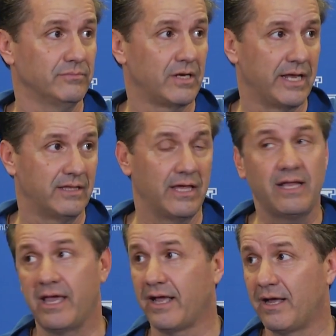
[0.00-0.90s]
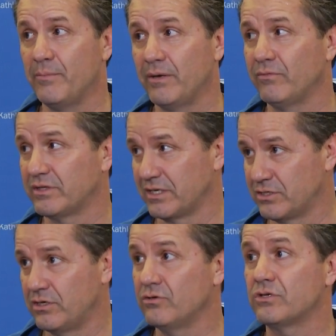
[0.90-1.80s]
Like, they can't come in with
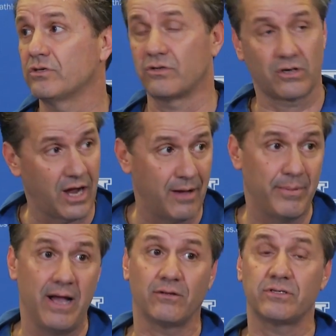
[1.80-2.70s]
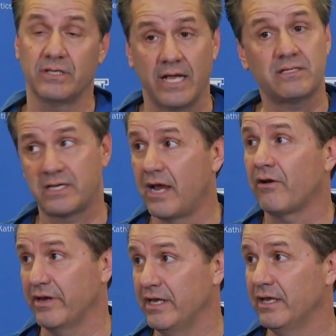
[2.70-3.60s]
excuses or cop-outs, and that's
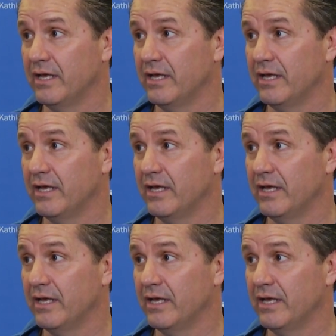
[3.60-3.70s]
scary.